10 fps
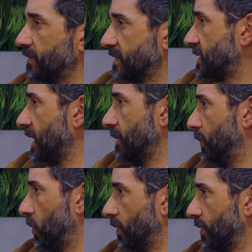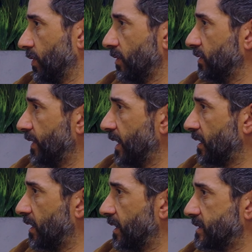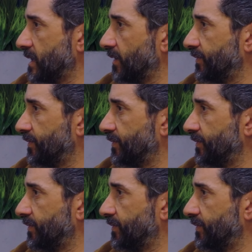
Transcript: was a skateboarder and all of that kind of stuff.